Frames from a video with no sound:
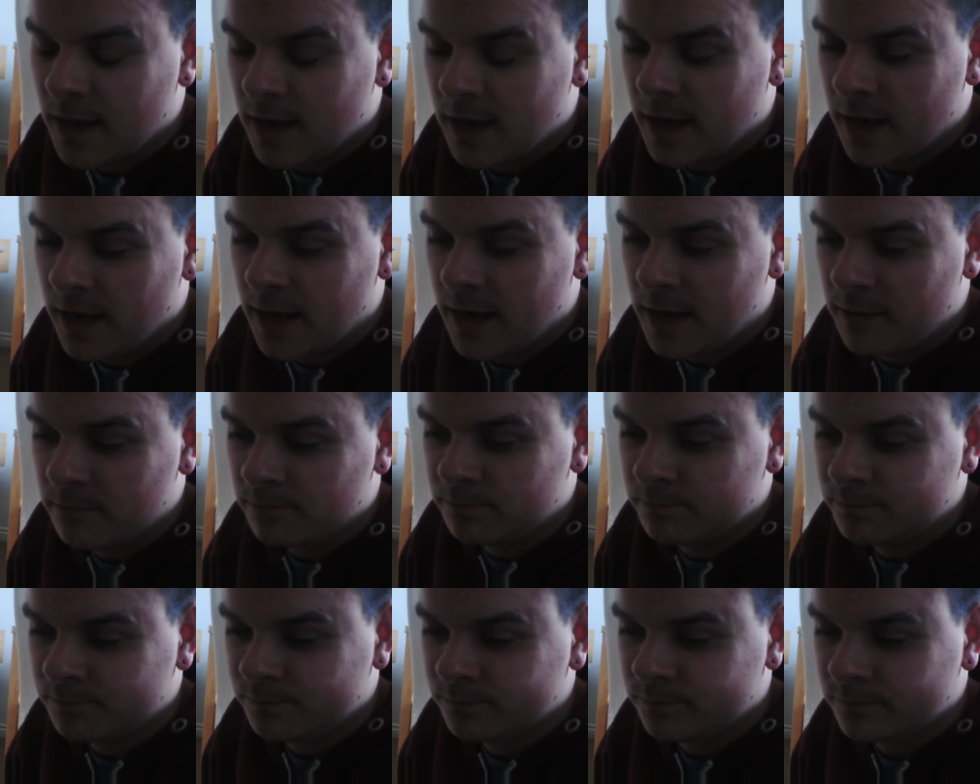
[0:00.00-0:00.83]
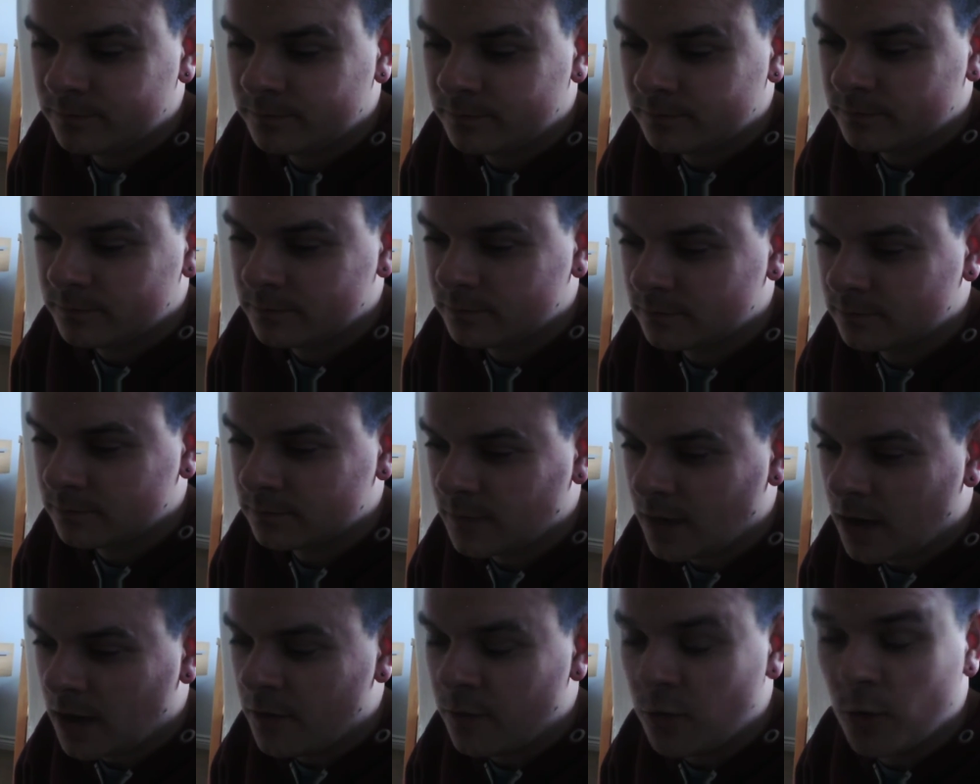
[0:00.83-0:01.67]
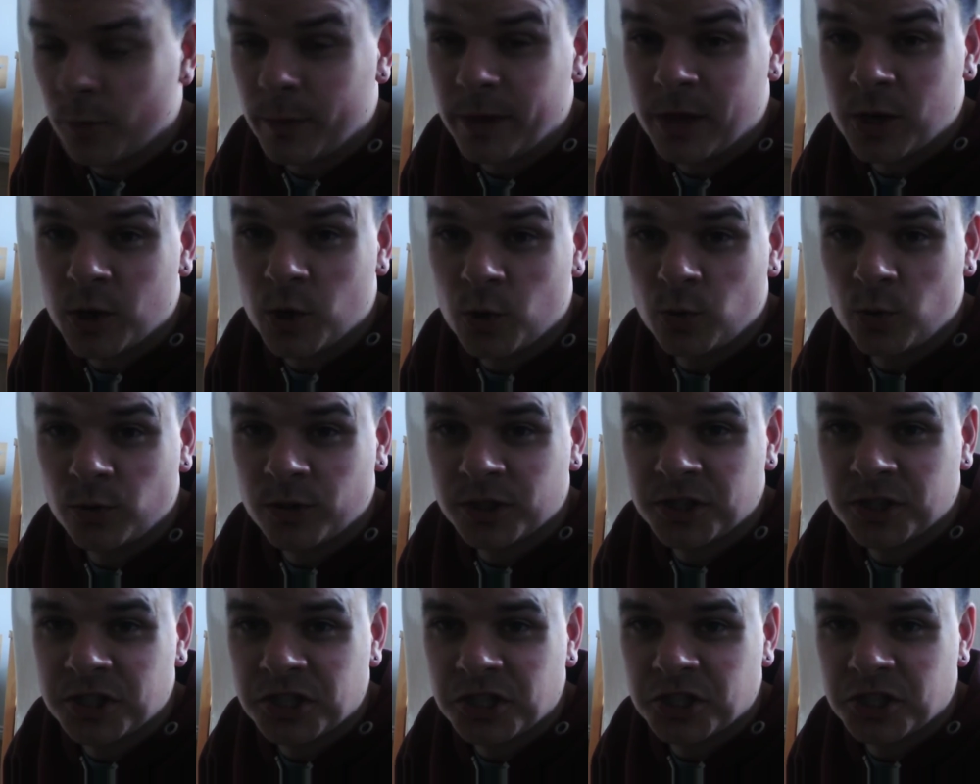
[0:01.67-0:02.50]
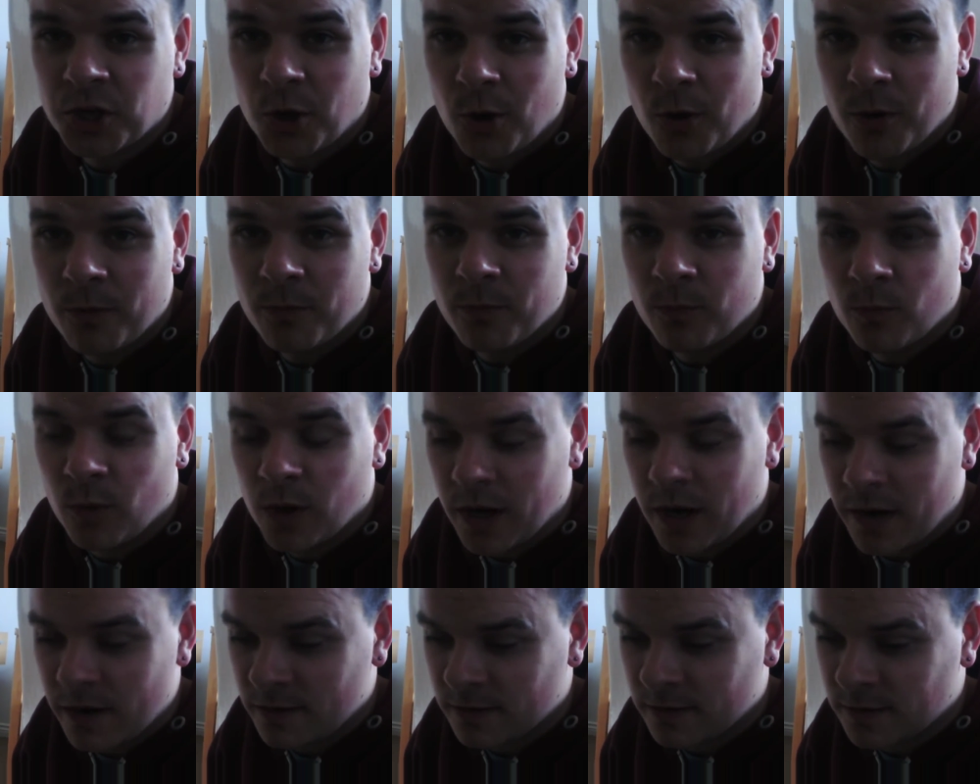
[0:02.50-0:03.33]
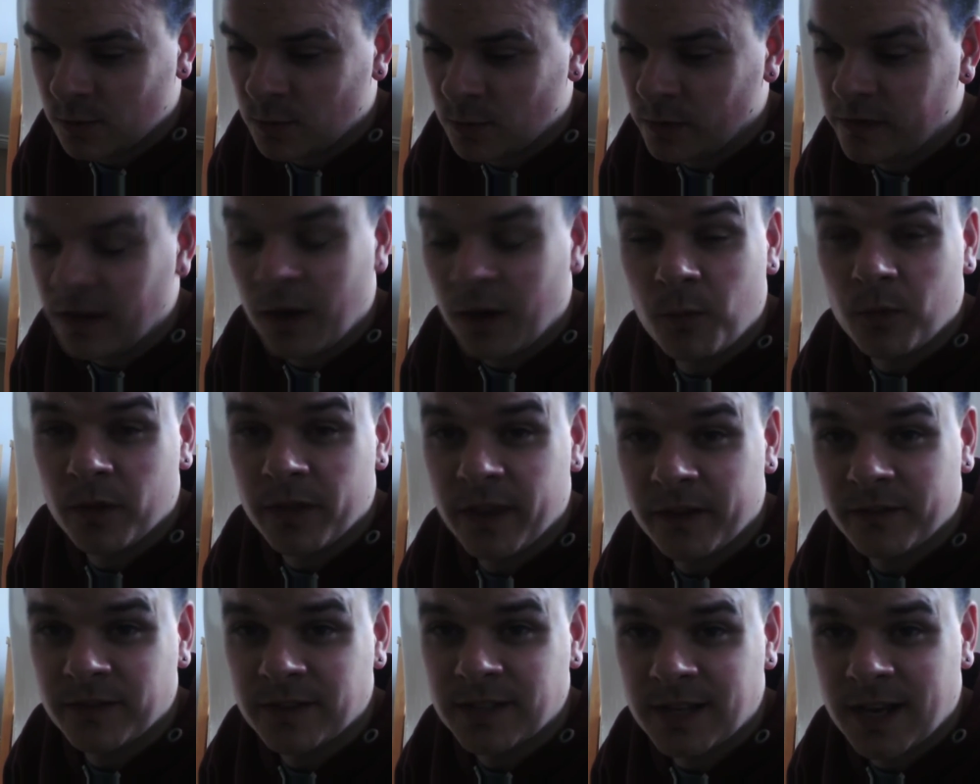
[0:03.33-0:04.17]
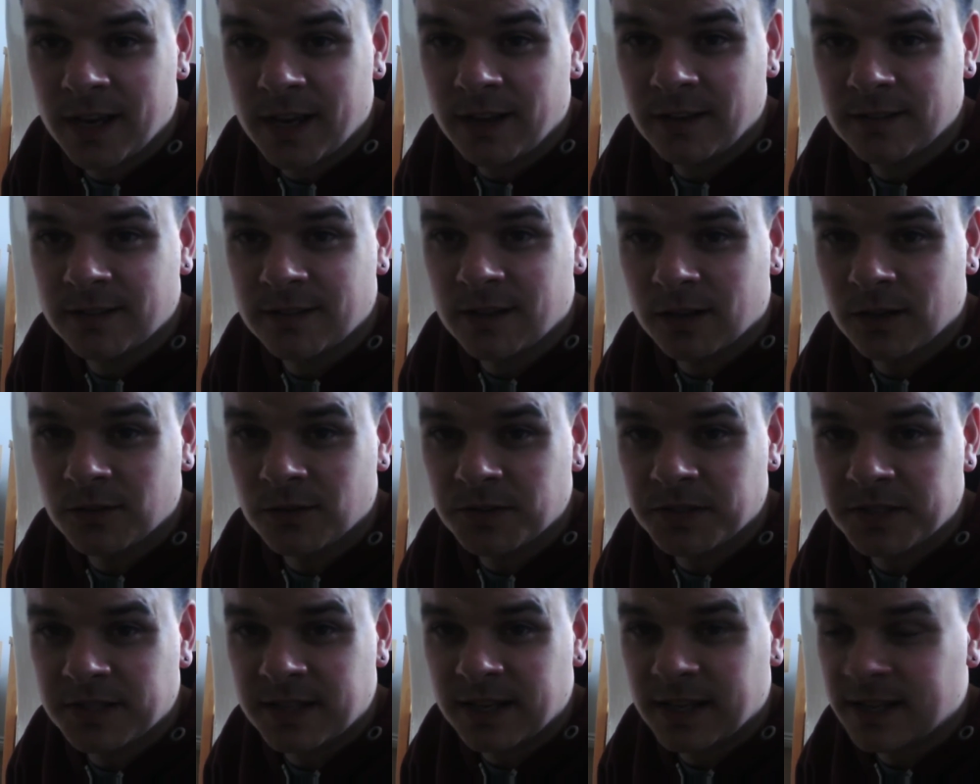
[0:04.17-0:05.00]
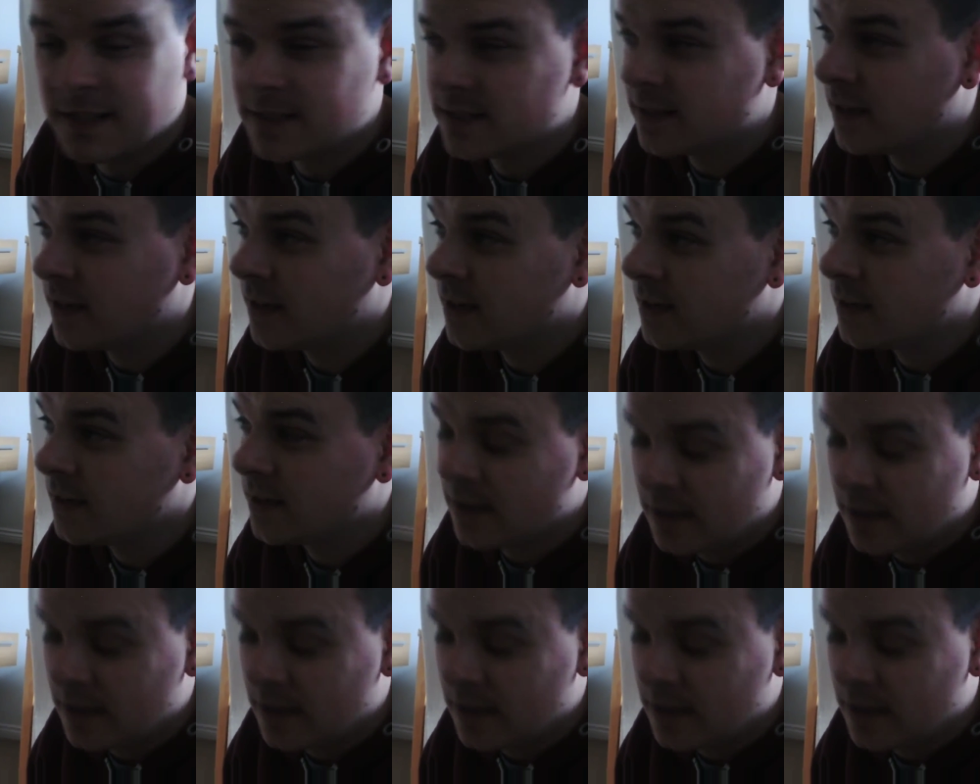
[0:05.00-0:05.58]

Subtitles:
And I thought it'd be cool just to show him one. So we done one the other day, stuck loads of stickers in it.